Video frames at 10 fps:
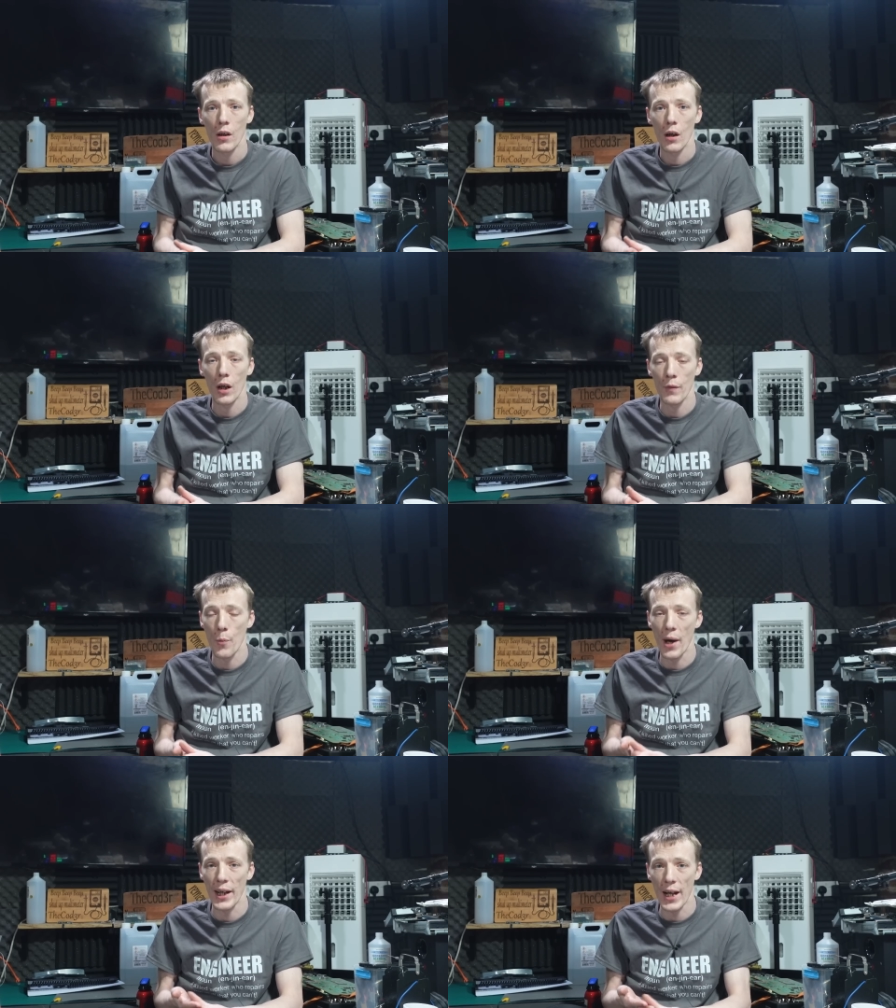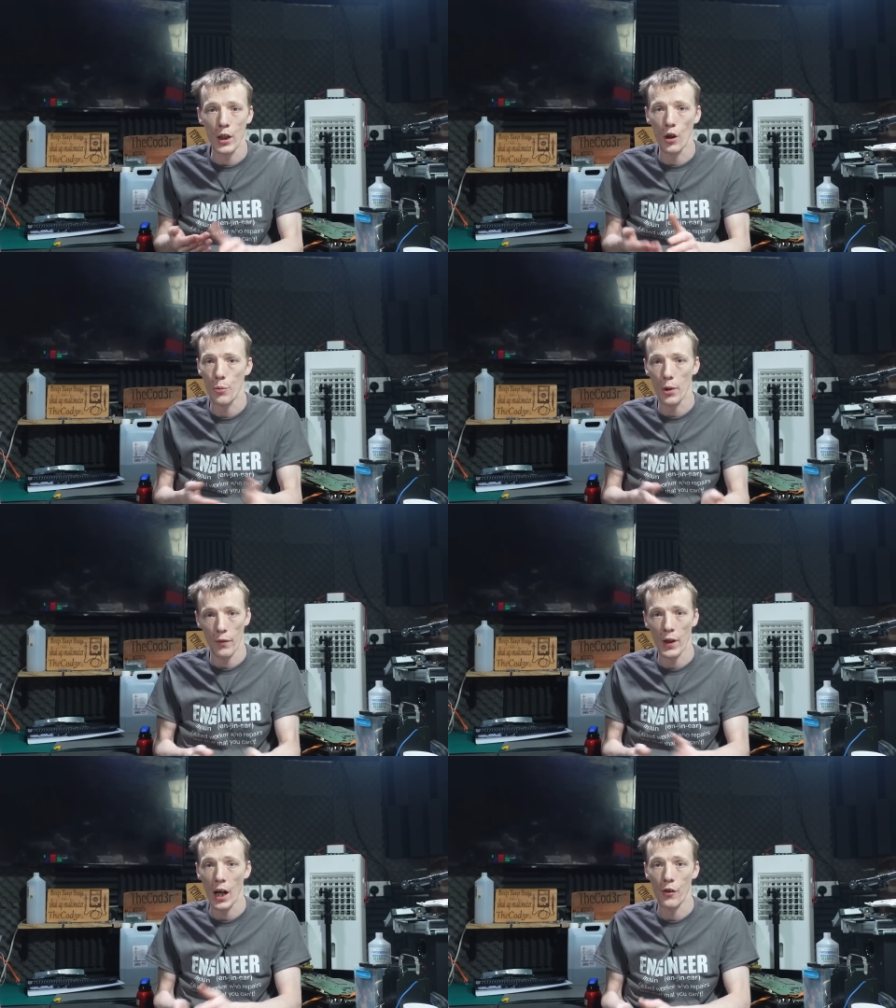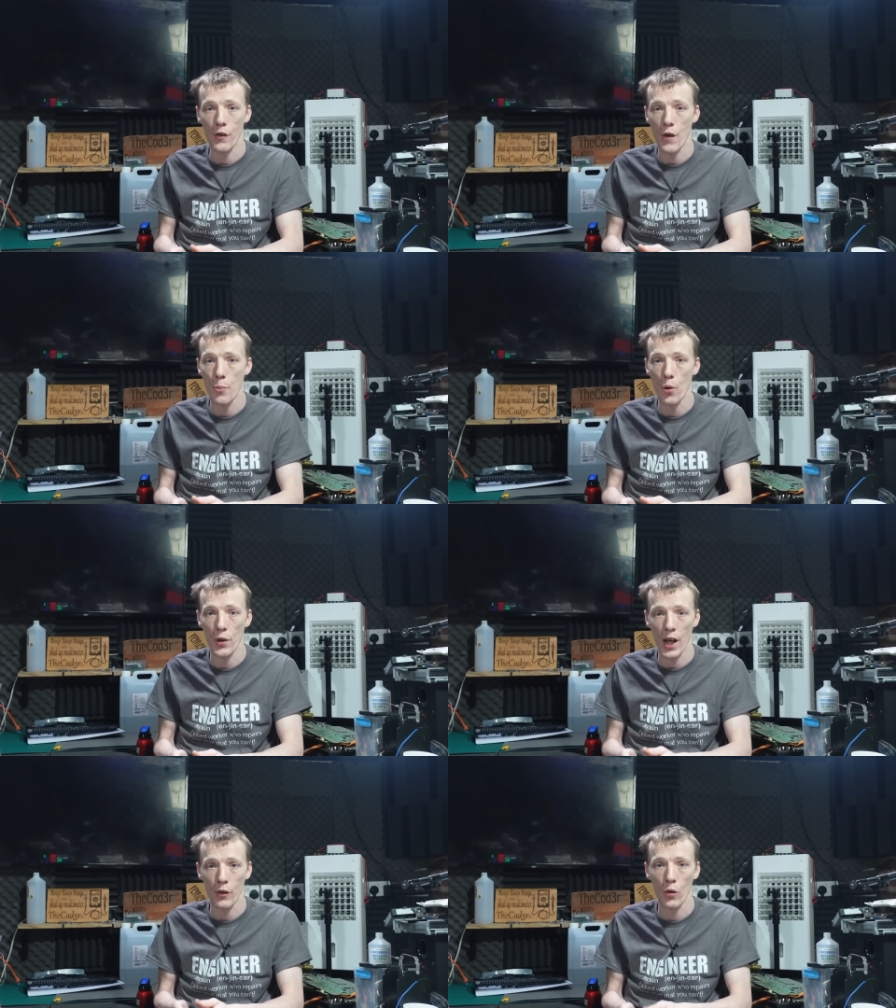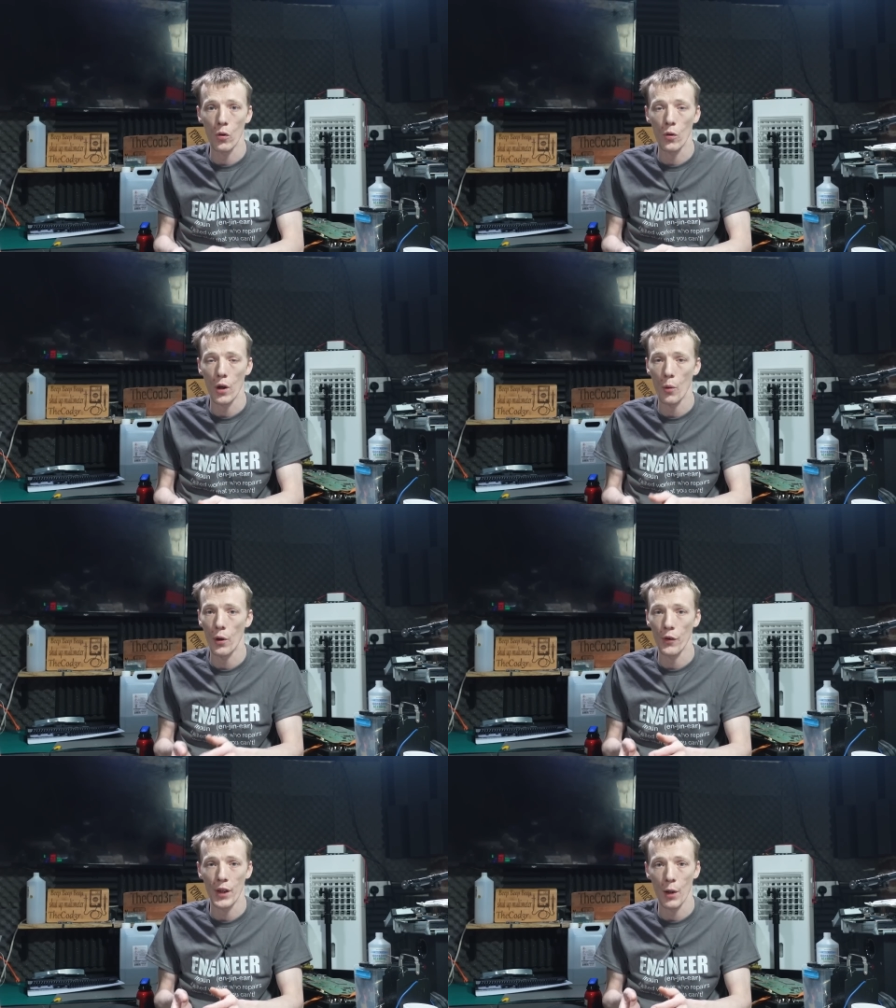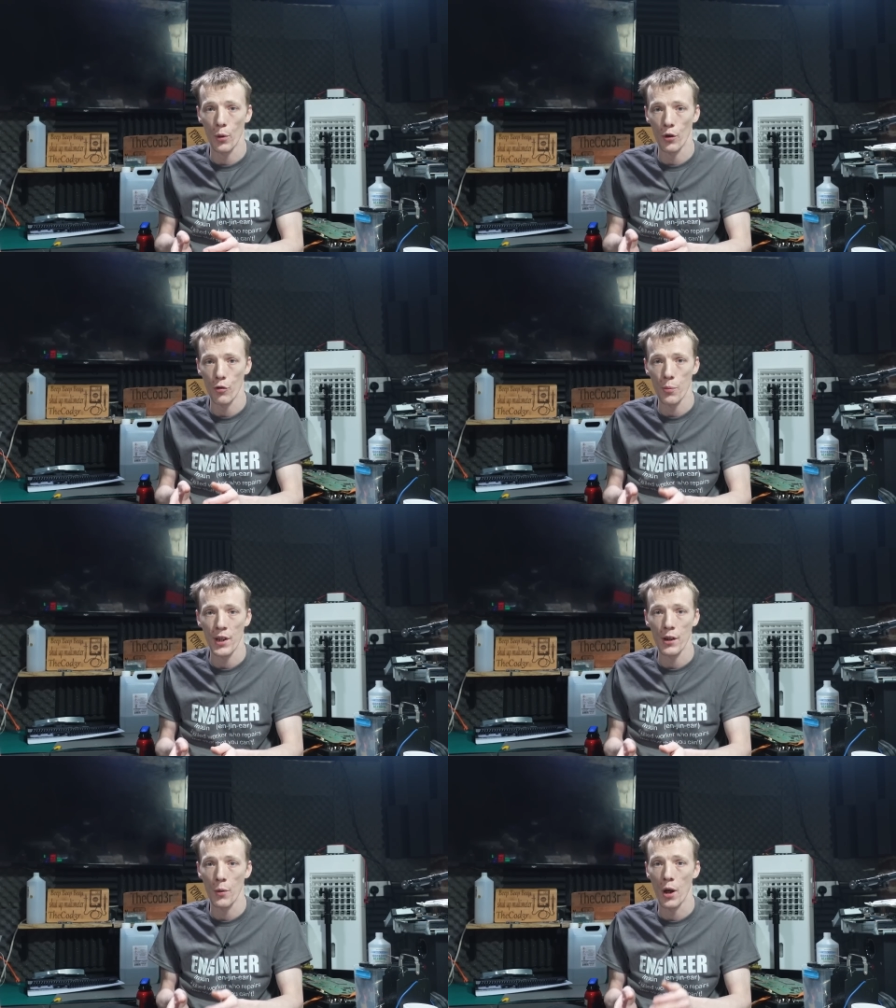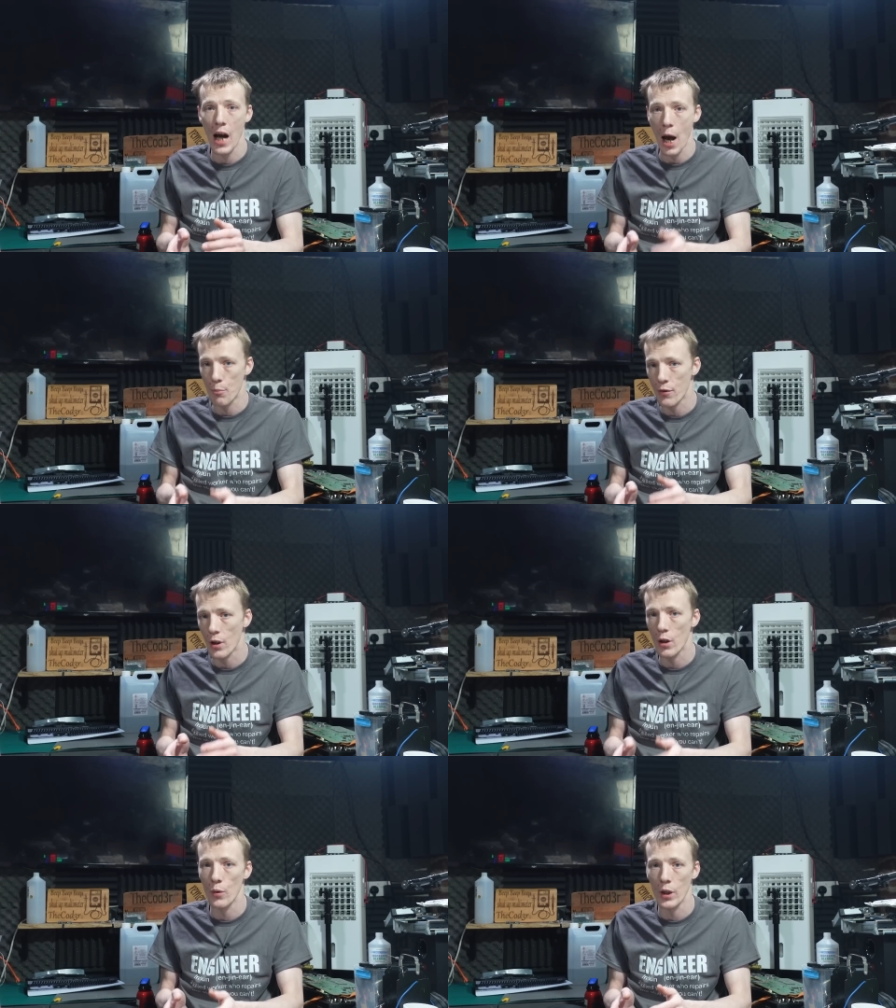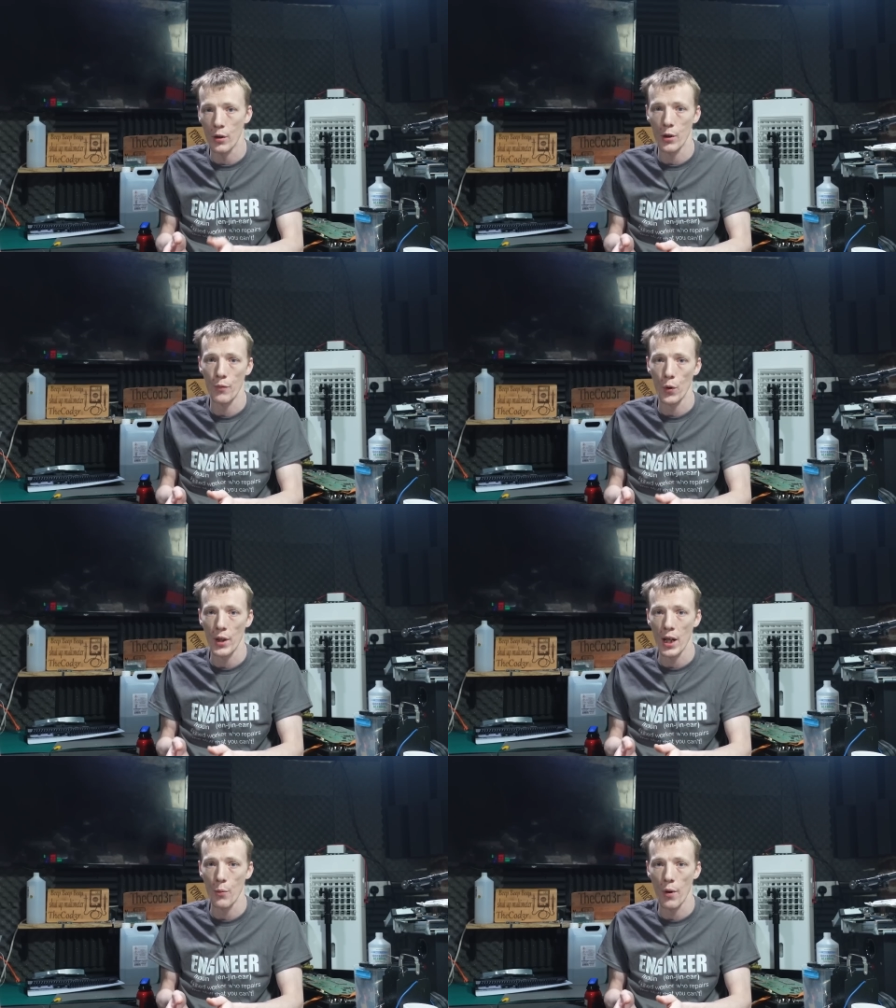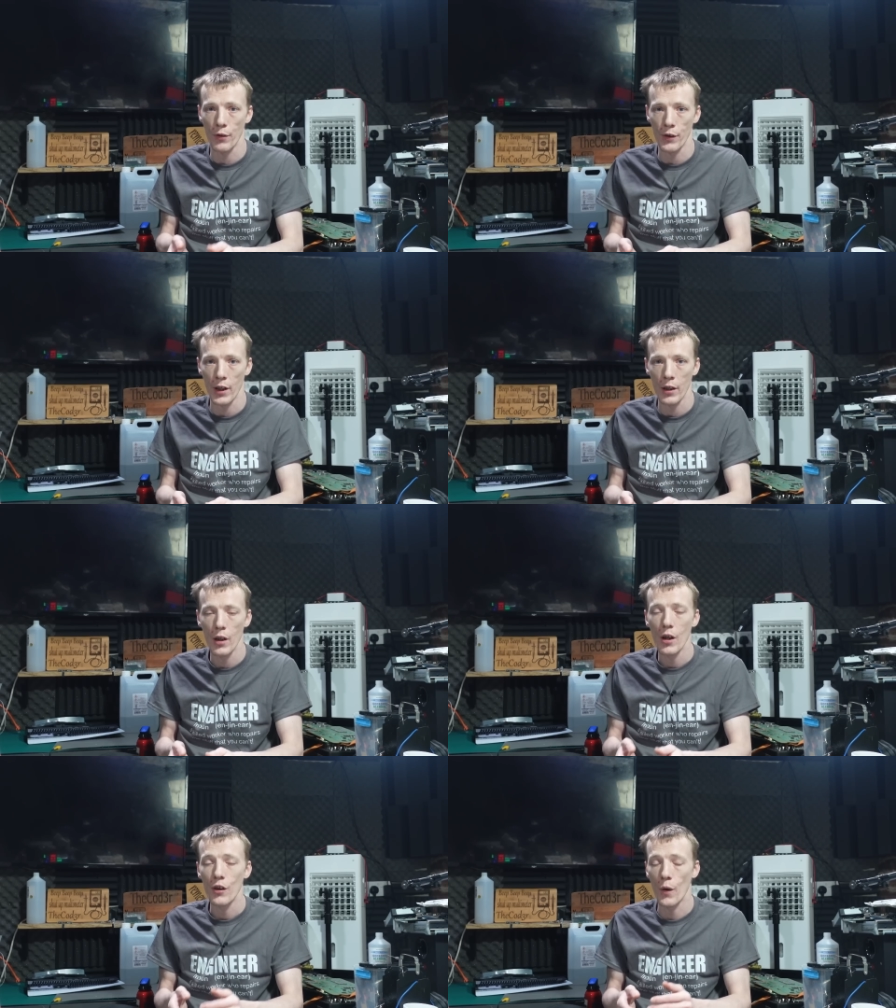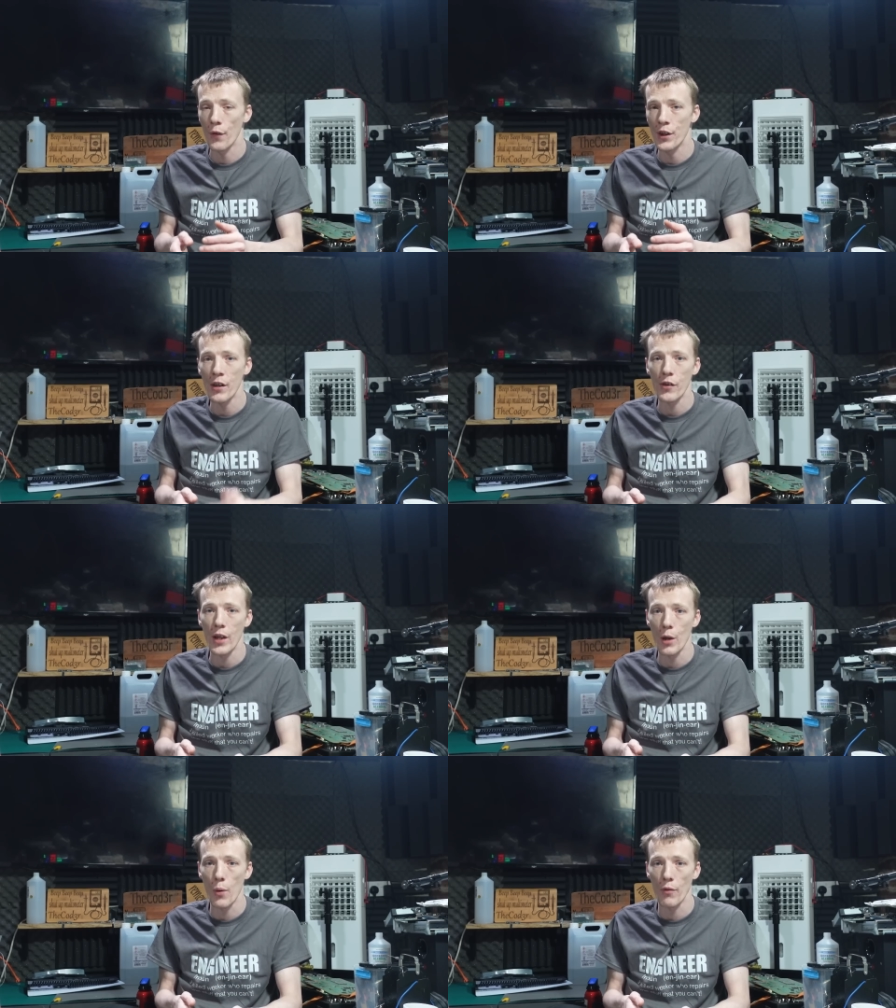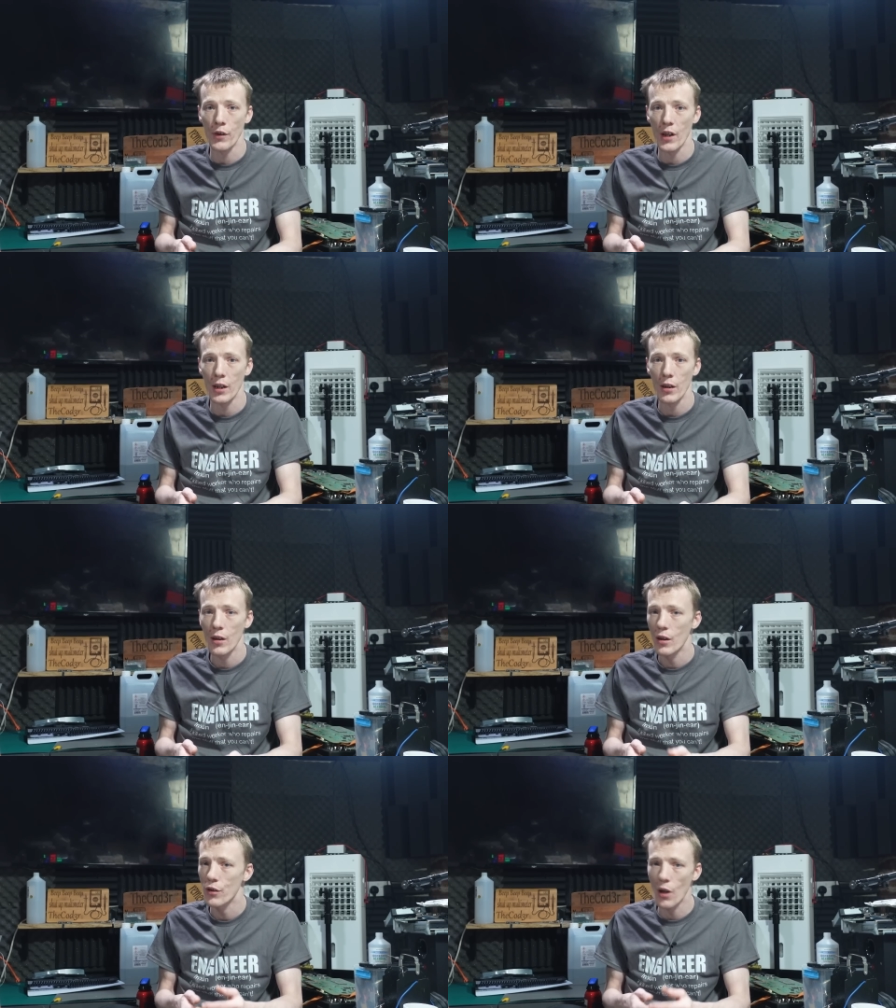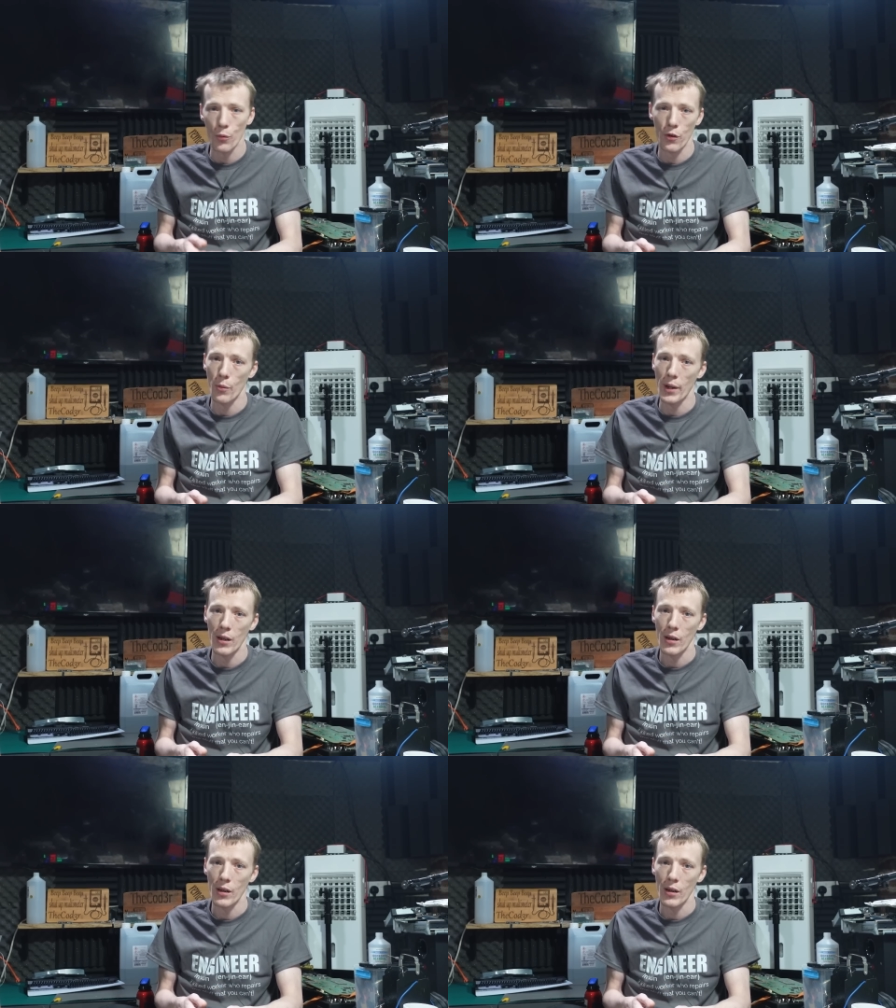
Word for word: Uh, if you make any kind of modifications to the board at all, I will say 100% you are absolutely going to void any warranty. So if it is still in warranty, don't do it.